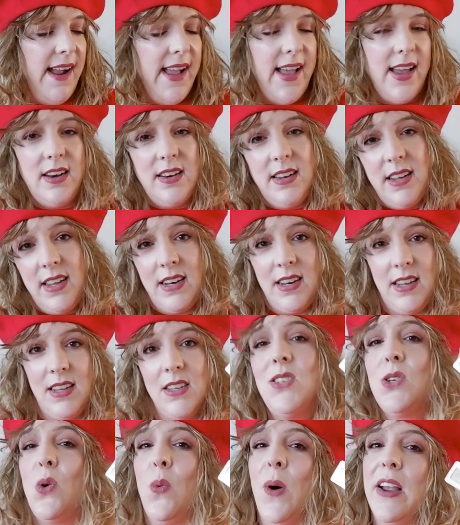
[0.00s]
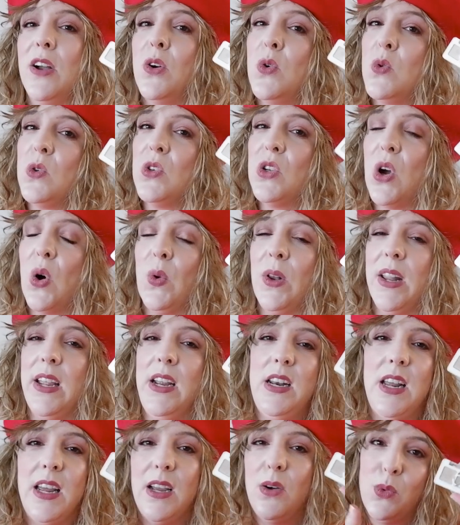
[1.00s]
And it is quite cool tone
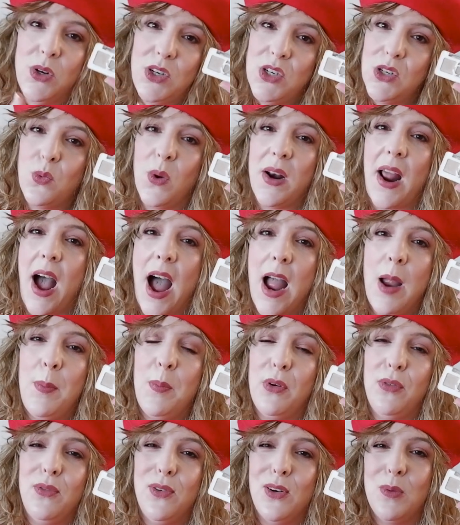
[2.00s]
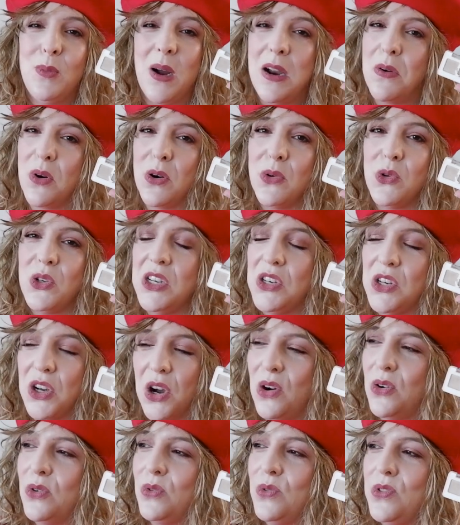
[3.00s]
leaning, which is what I prefer my rosy
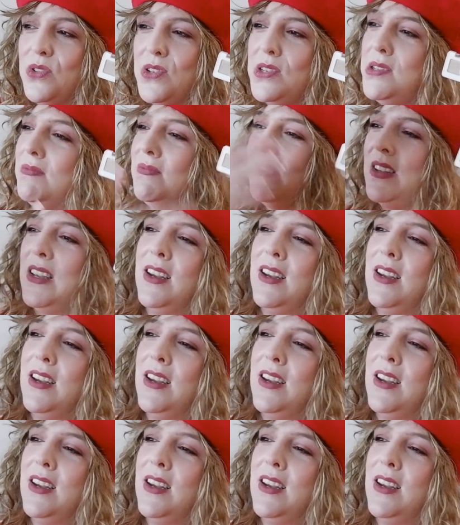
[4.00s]
tones.